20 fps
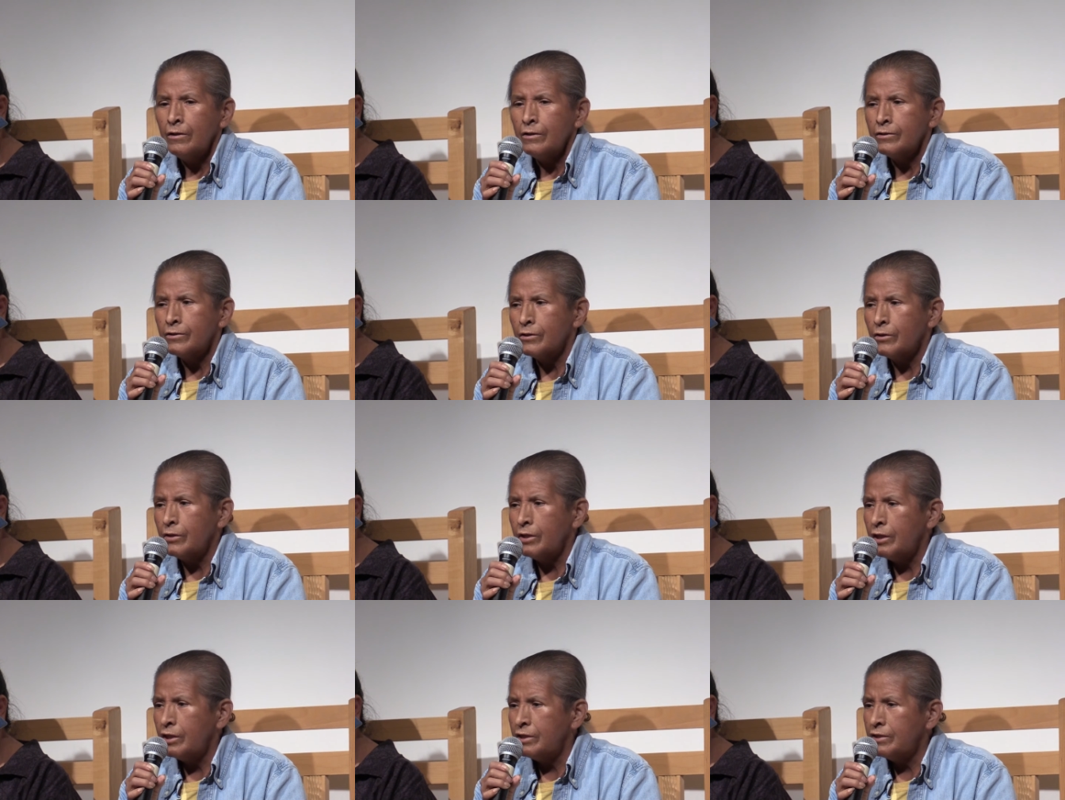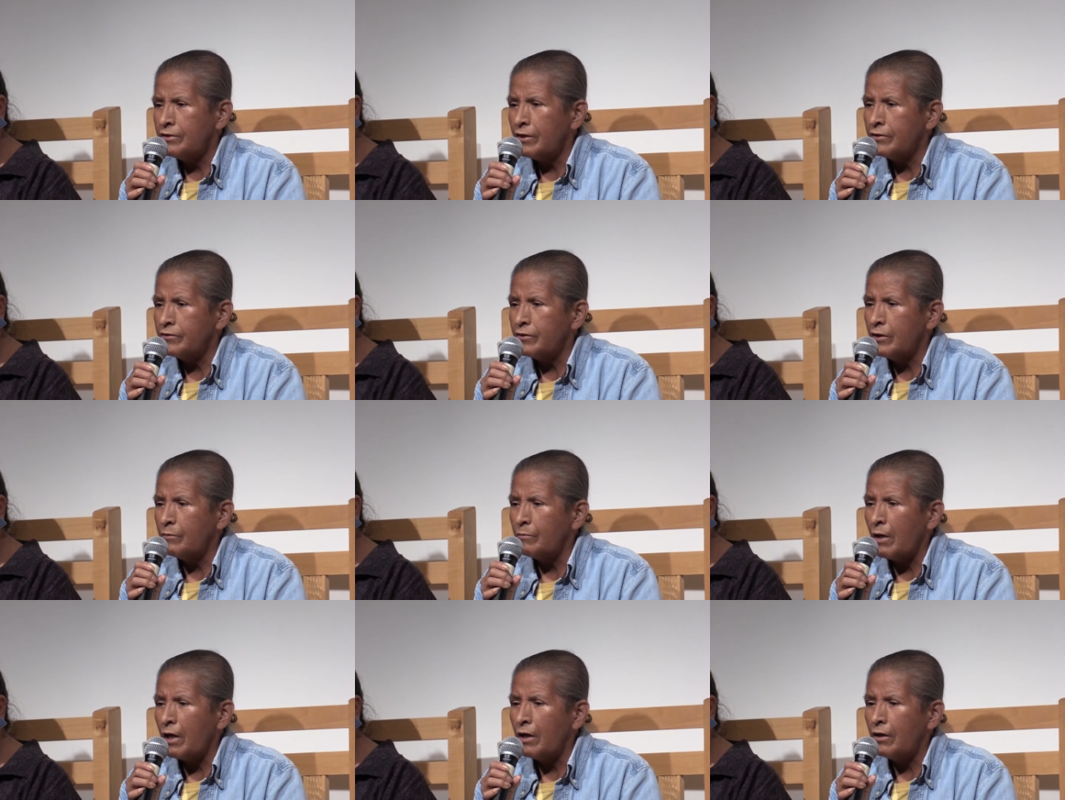So he set
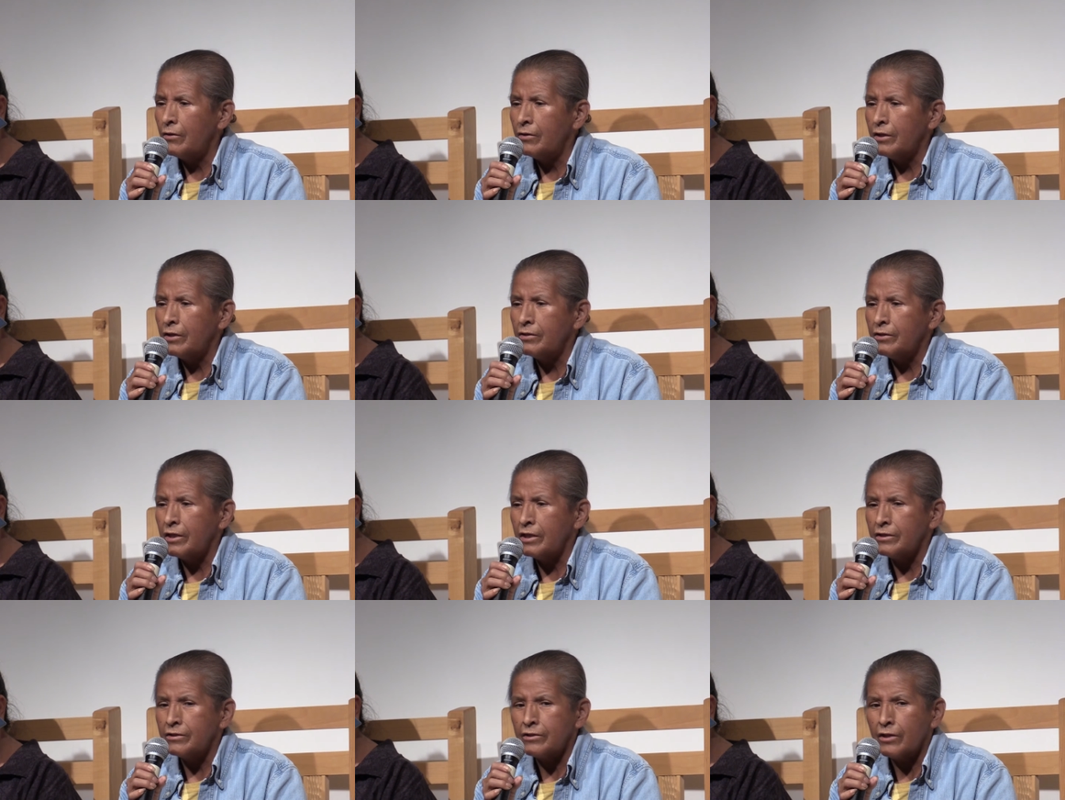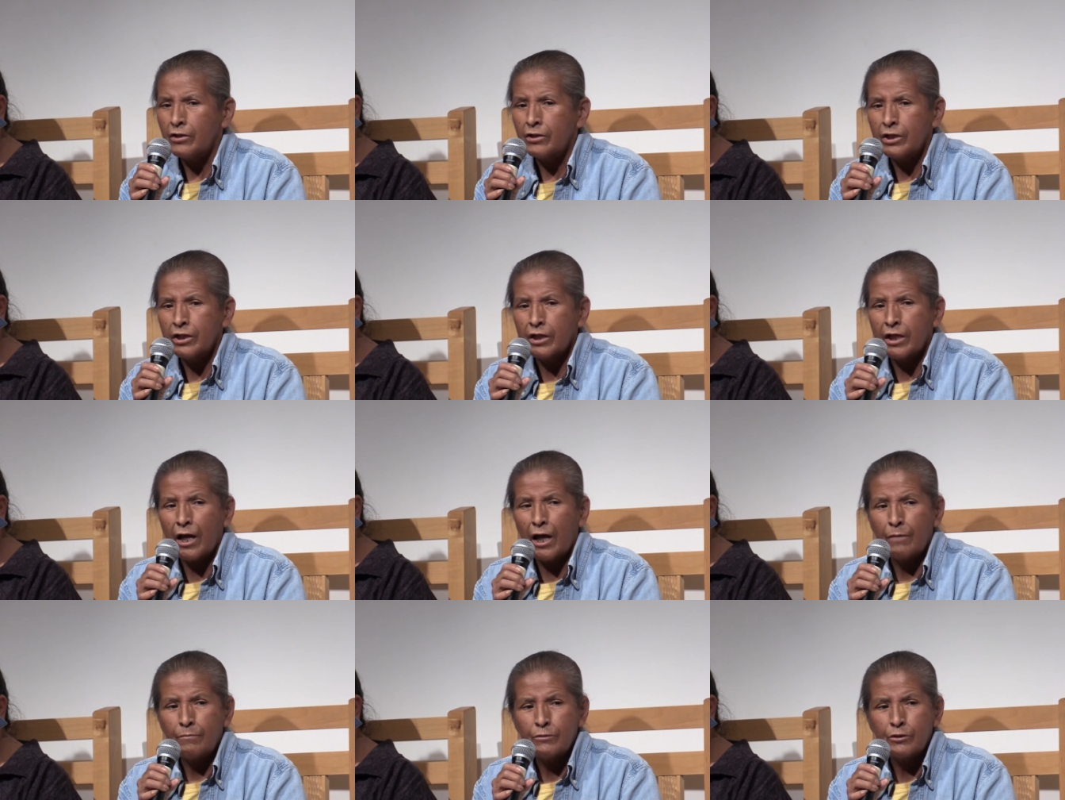them out and they
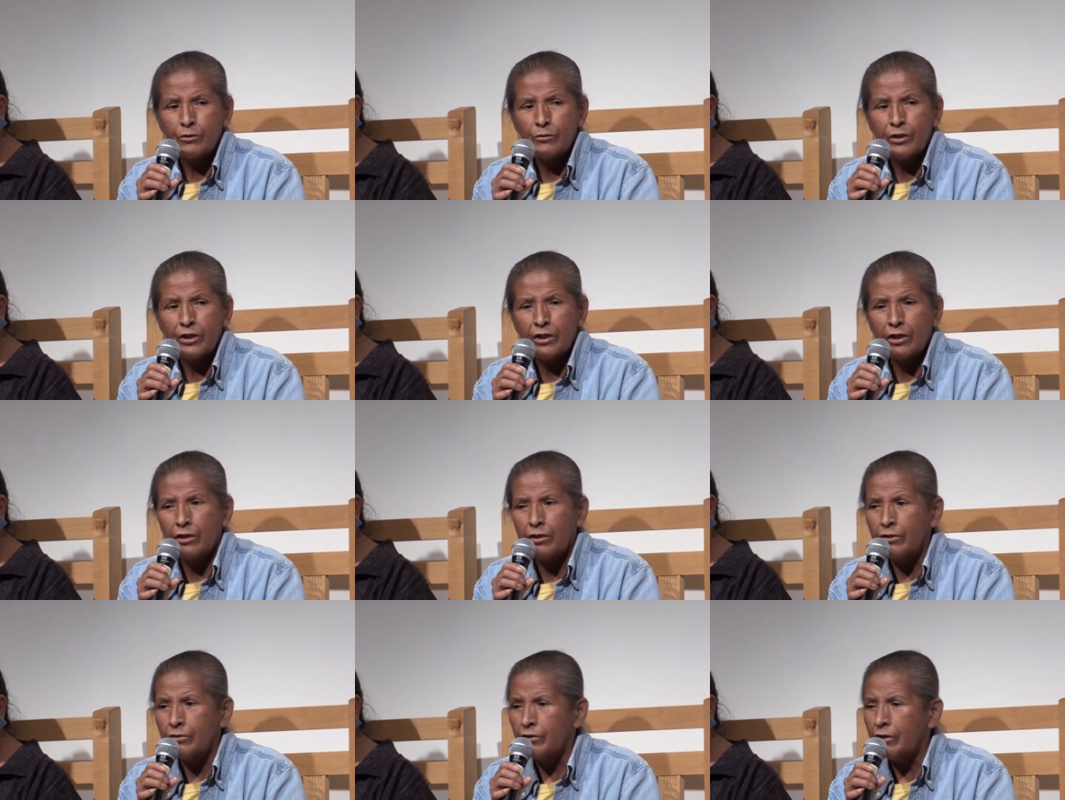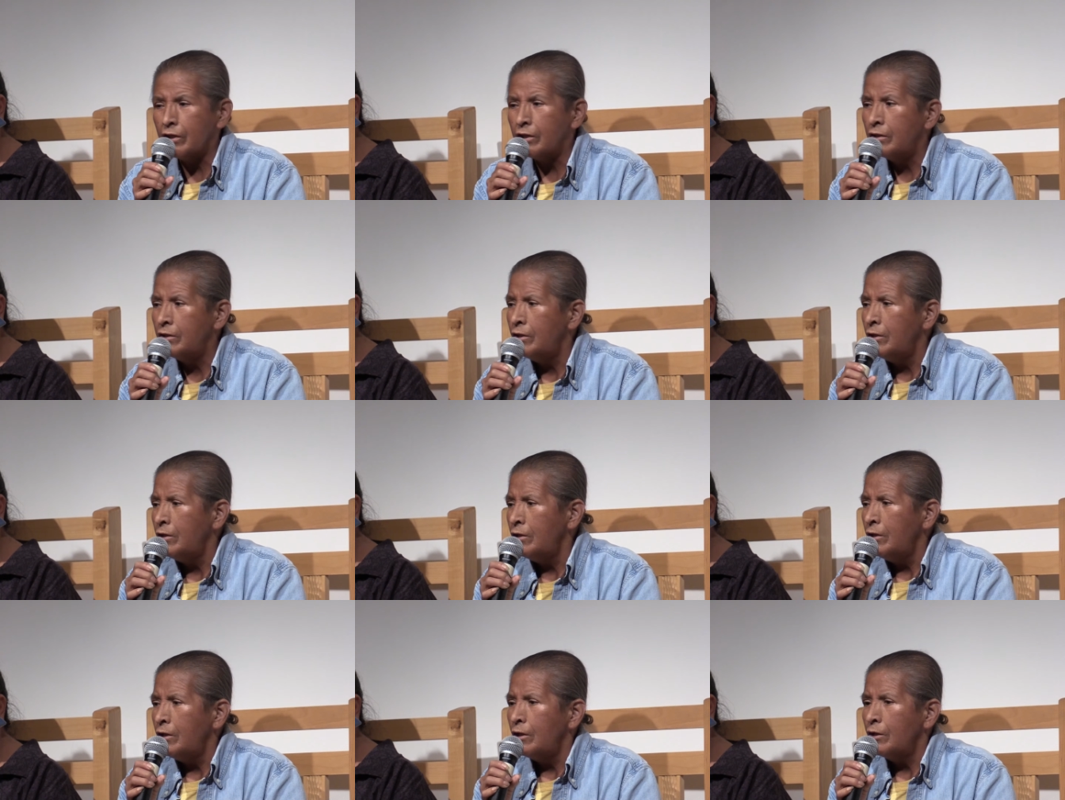started capturing all the